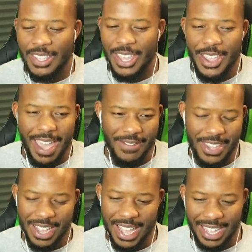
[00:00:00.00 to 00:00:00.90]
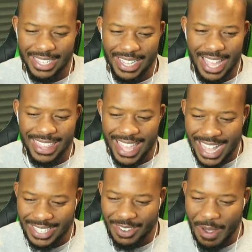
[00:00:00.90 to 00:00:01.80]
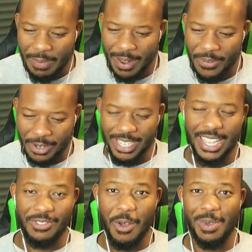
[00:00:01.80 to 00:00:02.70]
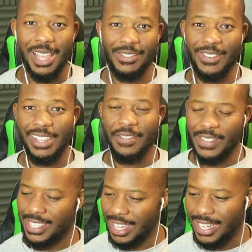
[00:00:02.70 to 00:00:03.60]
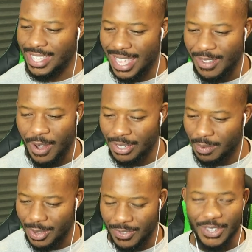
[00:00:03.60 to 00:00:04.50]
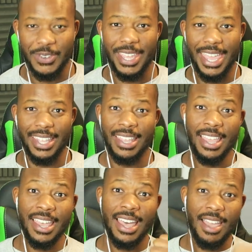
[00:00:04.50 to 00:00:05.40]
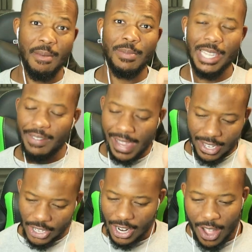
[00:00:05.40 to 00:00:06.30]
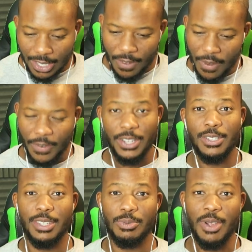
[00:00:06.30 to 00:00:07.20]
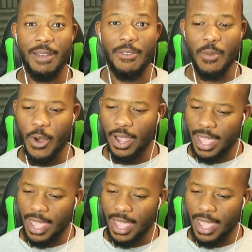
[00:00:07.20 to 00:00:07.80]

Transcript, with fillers: so there you have it, you guys. That's gonna wrap it up for today's Roblox Flee the Facility. Thank you all so much for tuning in. Uh, remember to leave like and share it. Also, feel free to subscribe for more.